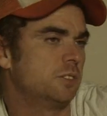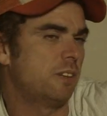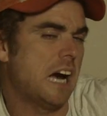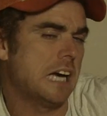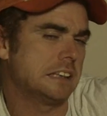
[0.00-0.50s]

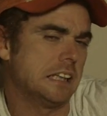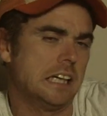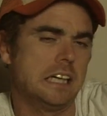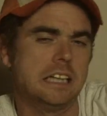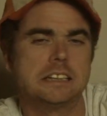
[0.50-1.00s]
spicy,
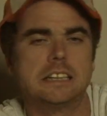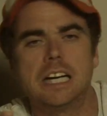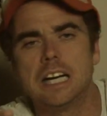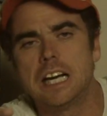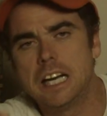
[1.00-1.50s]
and it
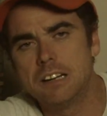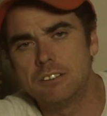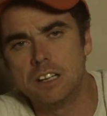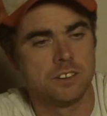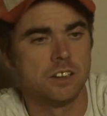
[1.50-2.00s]
set
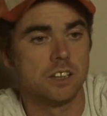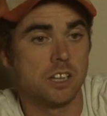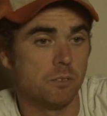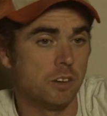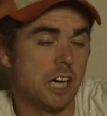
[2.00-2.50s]
heavy. A
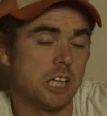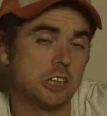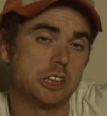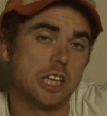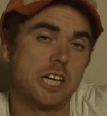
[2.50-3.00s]
couple
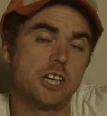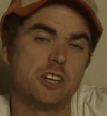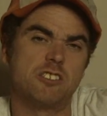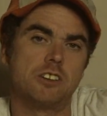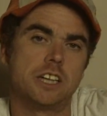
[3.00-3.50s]
hours later,
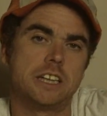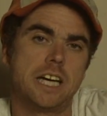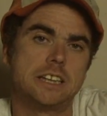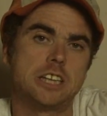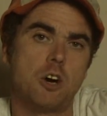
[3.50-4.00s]
the
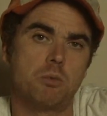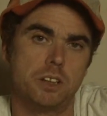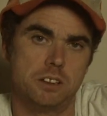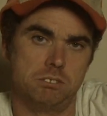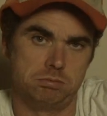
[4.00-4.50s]
floodgates opened.